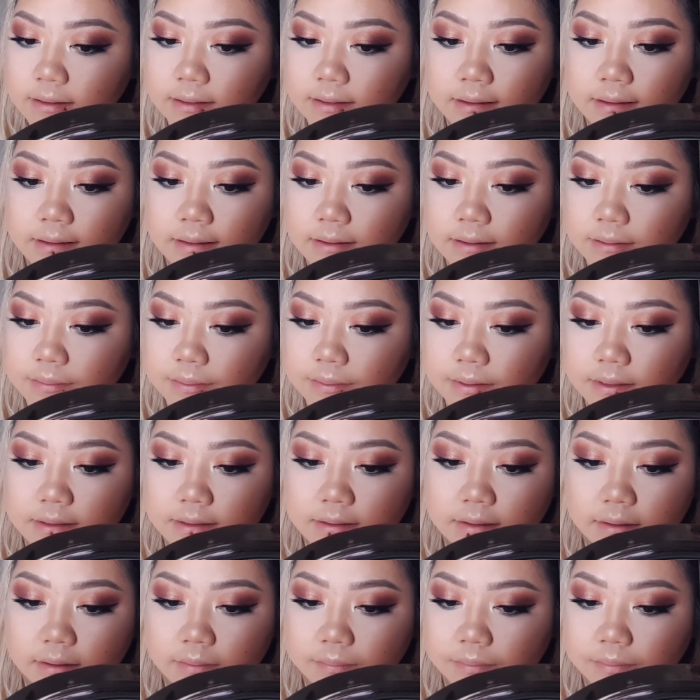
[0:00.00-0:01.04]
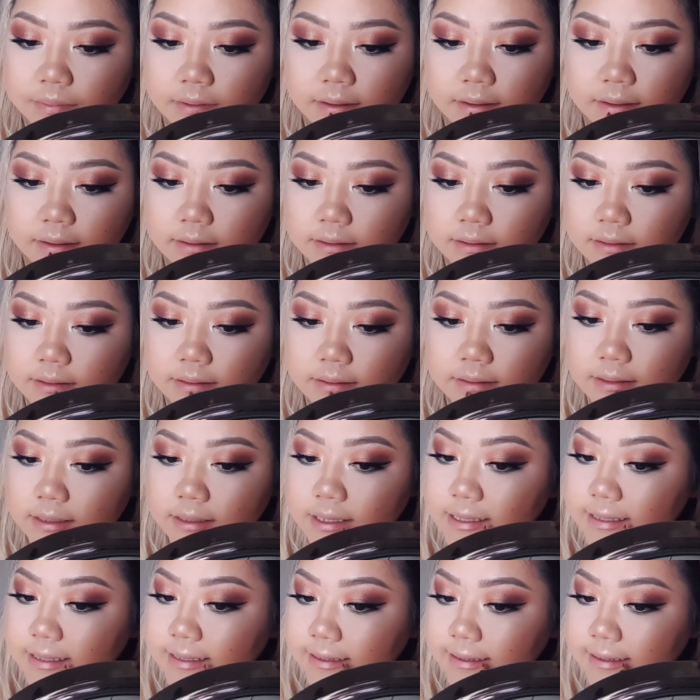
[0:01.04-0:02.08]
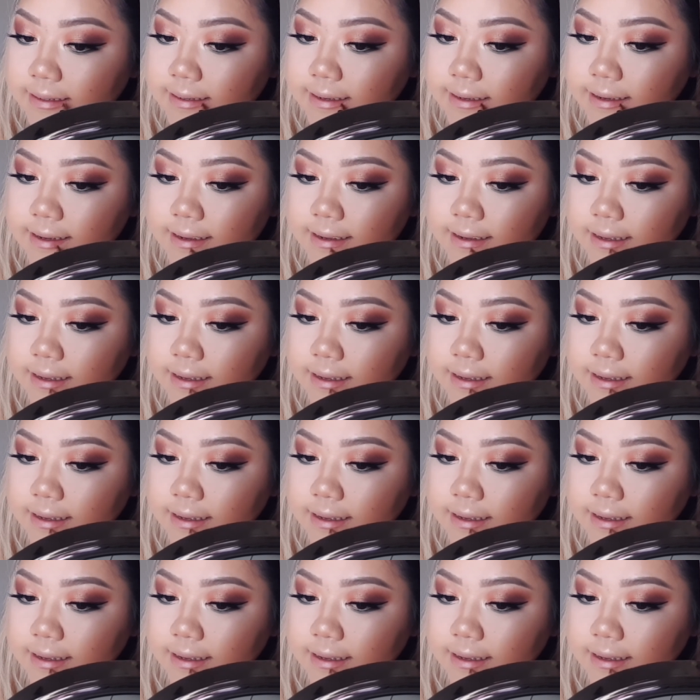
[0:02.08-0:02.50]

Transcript: the lipstick, but it's okay.